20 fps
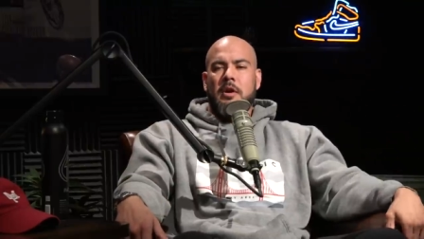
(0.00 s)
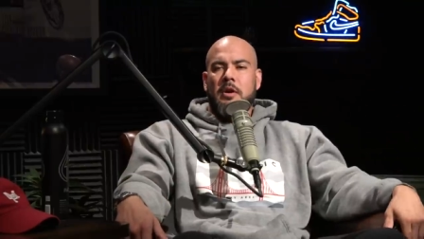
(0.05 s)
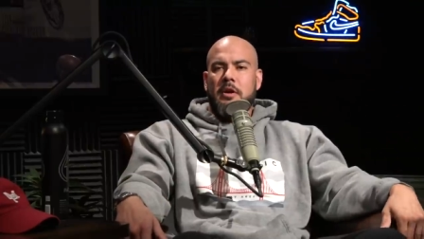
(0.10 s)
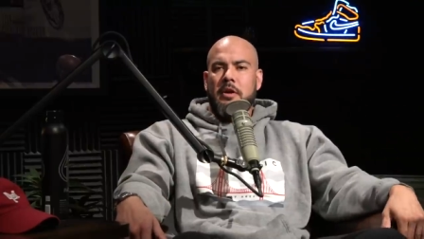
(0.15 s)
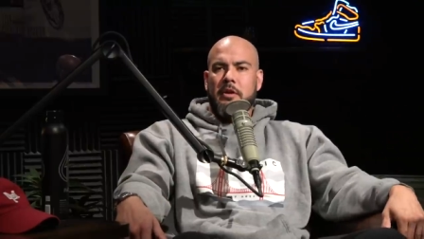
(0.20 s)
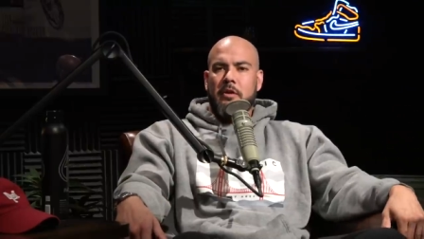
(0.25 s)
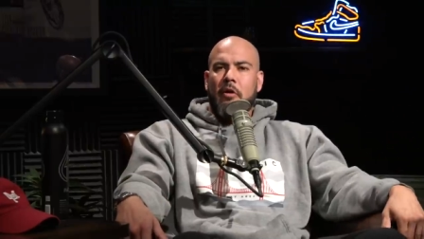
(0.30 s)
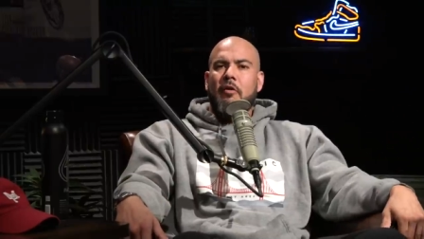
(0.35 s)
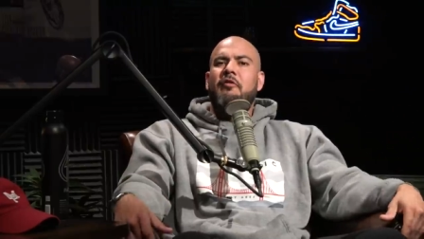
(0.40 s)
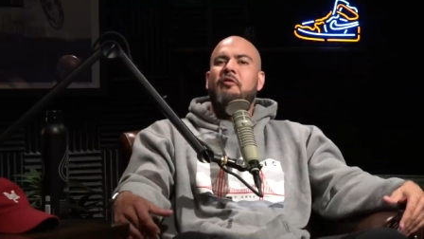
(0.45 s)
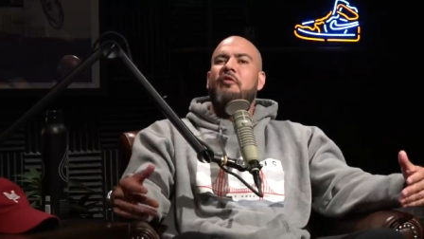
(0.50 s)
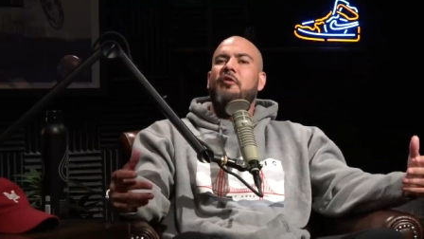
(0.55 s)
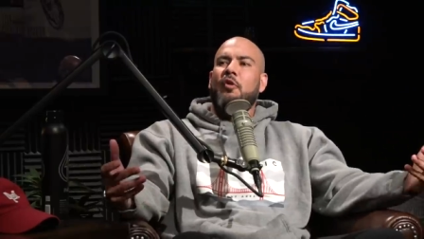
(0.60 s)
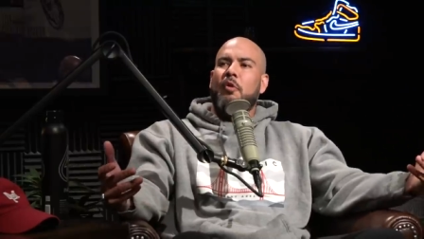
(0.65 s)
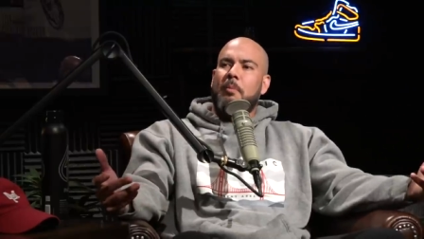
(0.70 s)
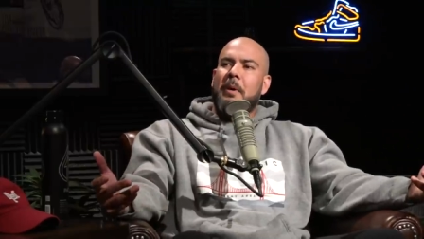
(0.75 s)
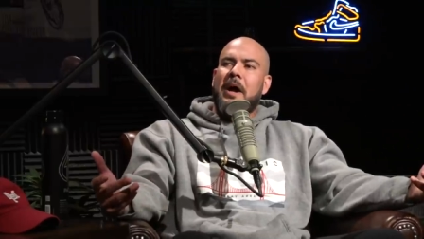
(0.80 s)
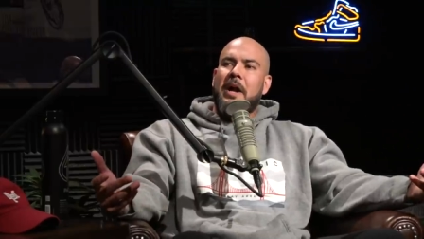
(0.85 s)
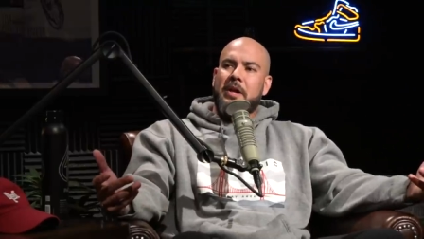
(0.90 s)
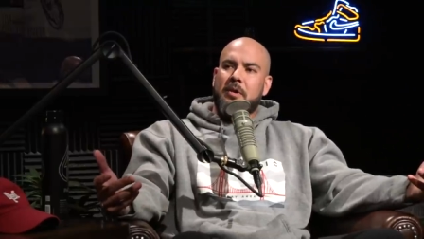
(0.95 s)
you know, full
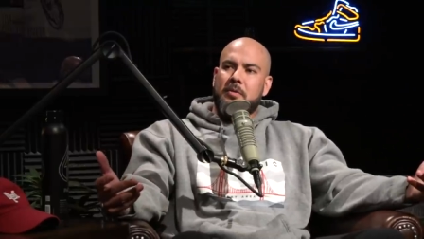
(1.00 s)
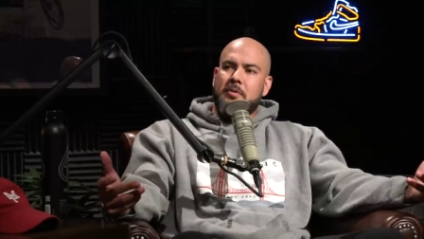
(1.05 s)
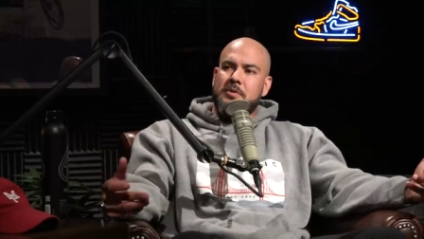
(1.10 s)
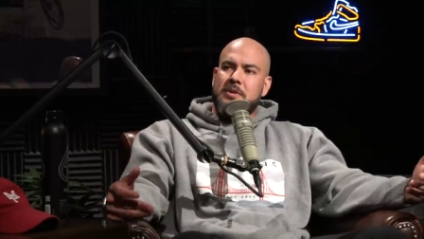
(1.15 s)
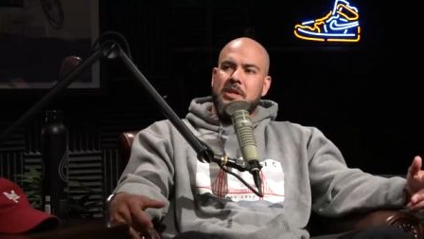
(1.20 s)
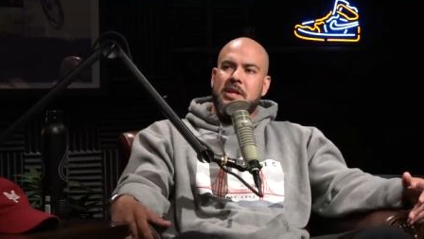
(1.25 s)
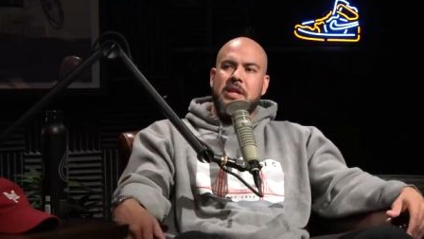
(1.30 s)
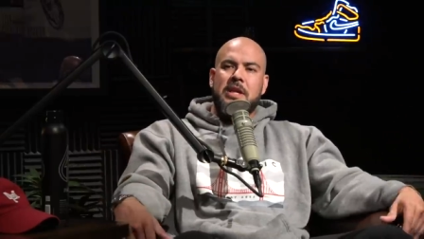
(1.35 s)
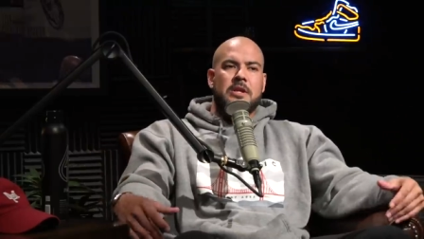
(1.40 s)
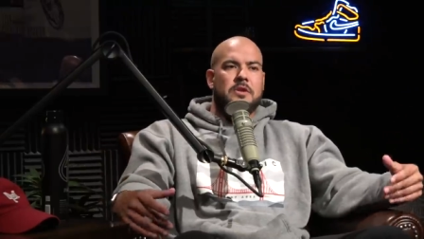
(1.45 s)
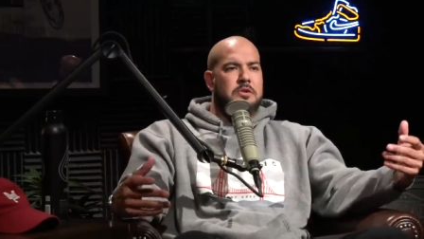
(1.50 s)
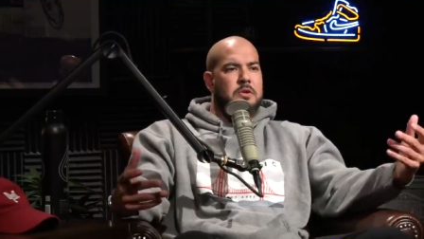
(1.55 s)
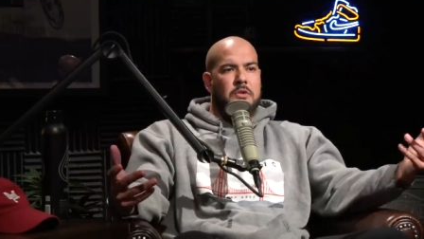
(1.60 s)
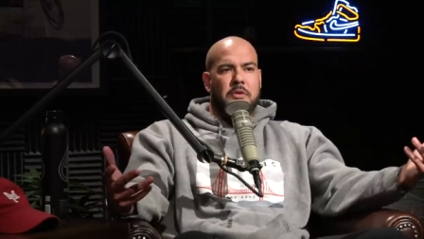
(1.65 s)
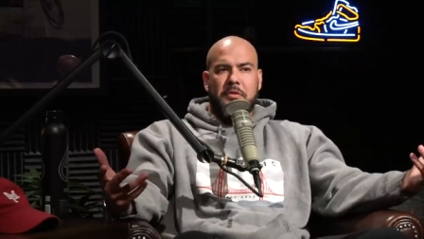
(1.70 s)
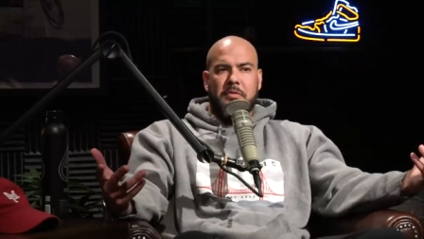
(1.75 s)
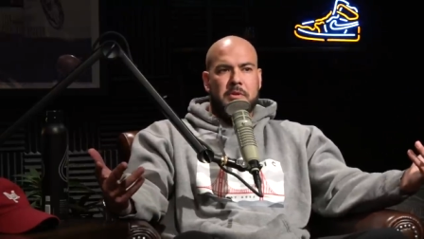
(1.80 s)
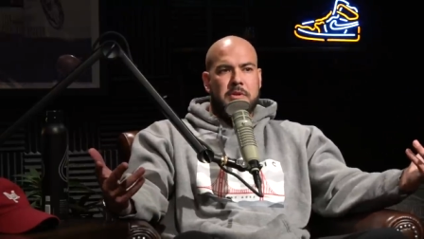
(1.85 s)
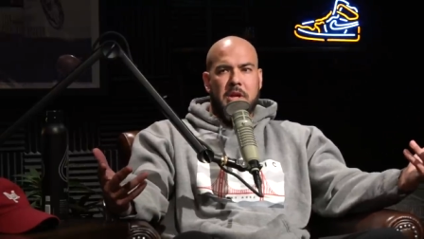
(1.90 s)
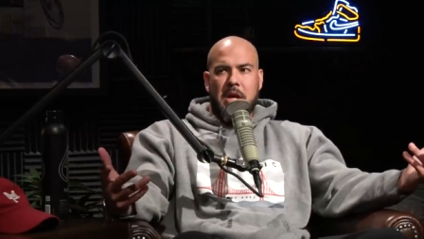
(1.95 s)
body routine 2 to
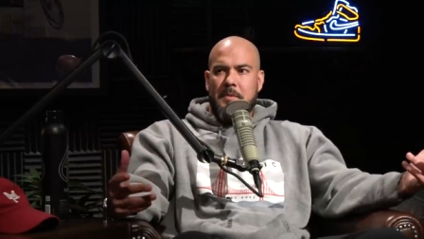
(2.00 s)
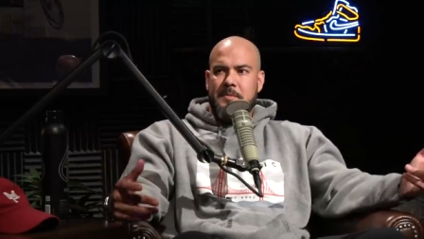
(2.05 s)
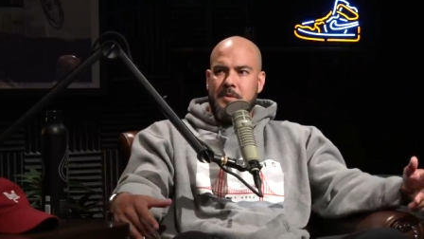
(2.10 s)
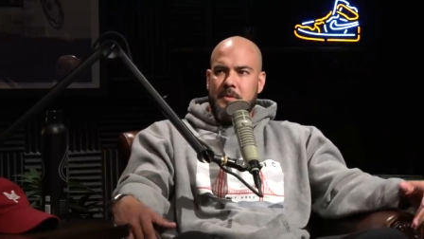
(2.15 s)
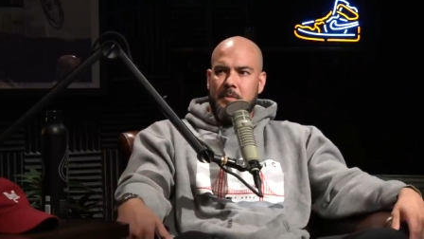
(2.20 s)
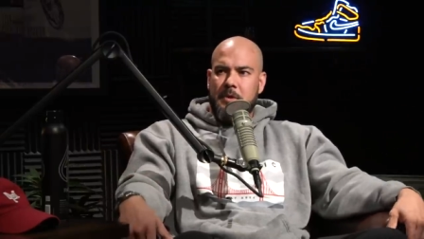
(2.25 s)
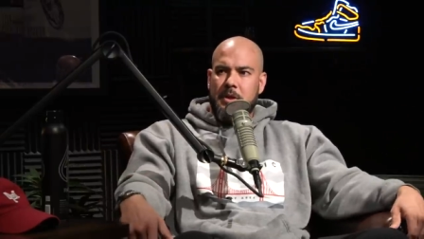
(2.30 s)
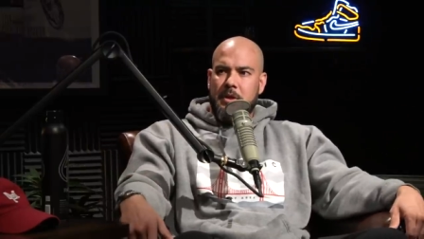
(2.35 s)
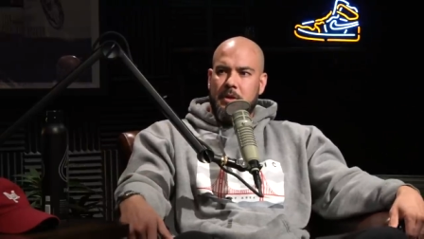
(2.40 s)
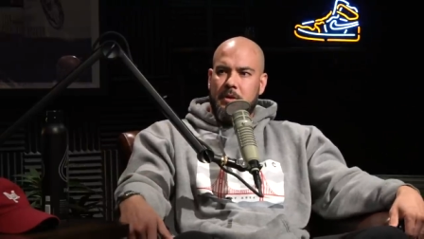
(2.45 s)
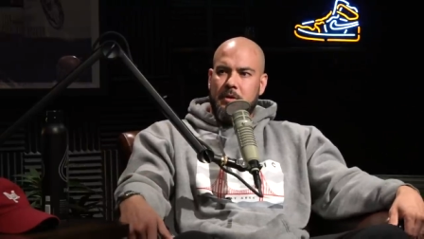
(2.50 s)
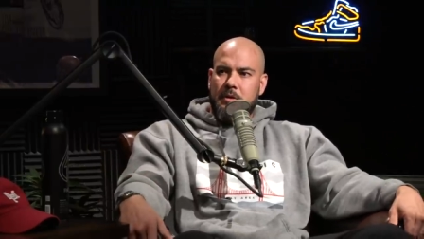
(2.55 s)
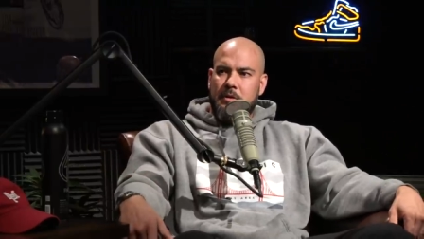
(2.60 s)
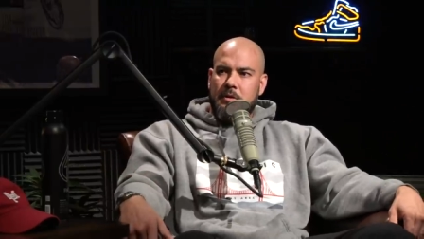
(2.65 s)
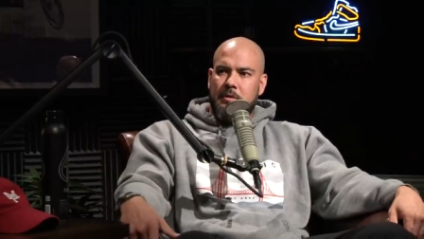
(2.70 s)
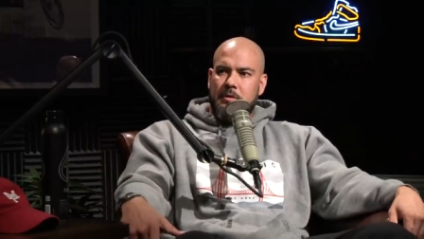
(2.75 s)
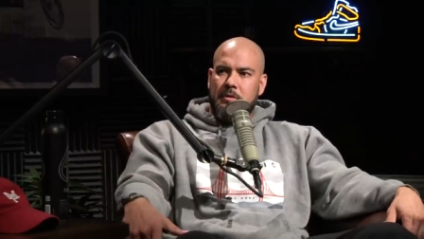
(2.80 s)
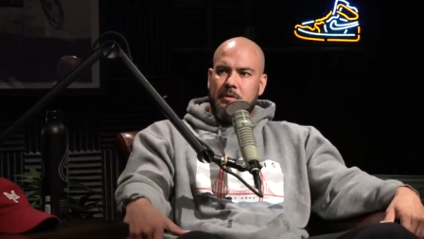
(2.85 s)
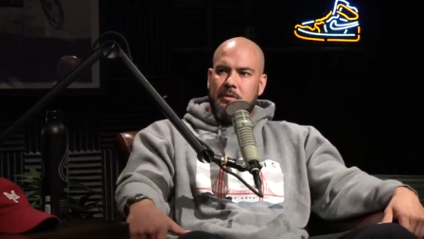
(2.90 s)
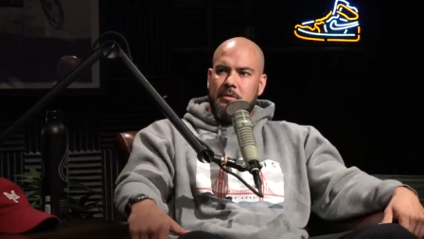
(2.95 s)
3 times a week. Yeah. Now